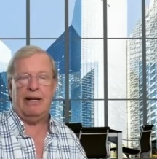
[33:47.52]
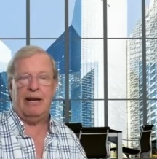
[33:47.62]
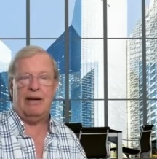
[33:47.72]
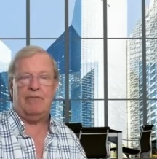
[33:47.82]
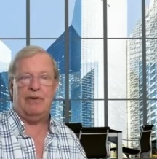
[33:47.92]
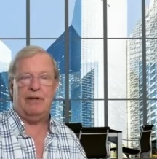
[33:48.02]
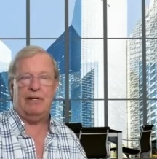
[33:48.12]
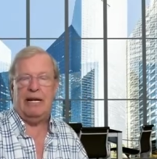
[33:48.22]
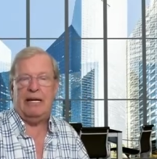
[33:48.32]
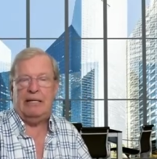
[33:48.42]
And then if
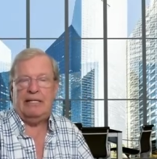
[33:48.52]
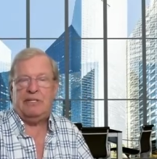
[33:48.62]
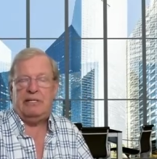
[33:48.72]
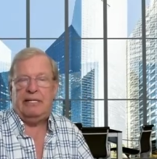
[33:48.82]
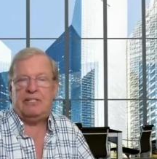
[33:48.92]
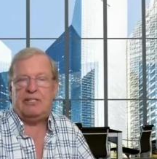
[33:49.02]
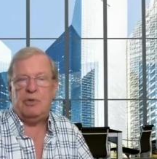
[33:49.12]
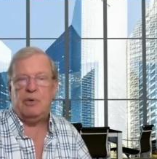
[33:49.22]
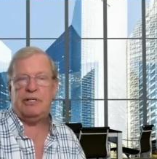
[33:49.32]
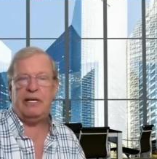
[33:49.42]
then listen
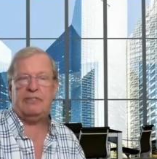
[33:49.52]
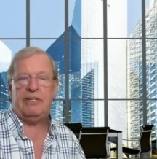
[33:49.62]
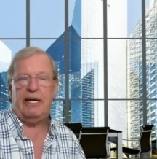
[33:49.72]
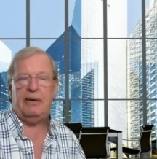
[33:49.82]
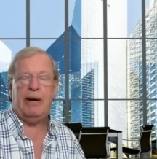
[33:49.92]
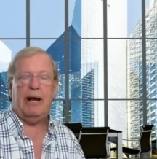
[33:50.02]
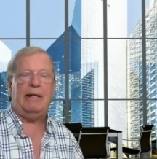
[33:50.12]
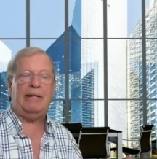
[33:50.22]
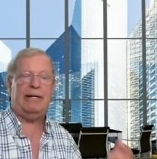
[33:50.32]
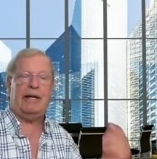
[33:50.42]
listen to what they say.
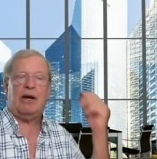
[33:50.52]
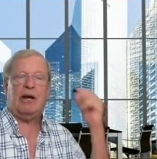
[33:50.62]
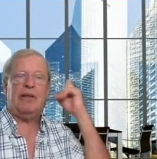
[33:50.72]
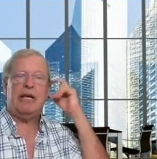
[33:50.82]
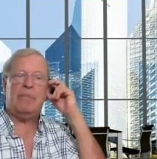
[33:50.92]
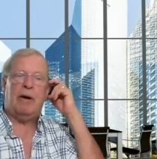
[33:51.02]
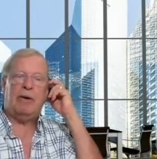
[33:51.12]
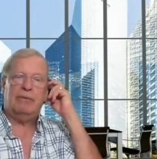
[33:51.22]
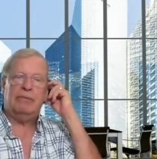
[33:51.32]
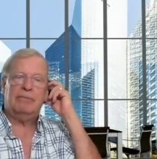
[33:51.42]
Well, yeah, I got to think
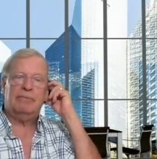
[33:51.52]
about.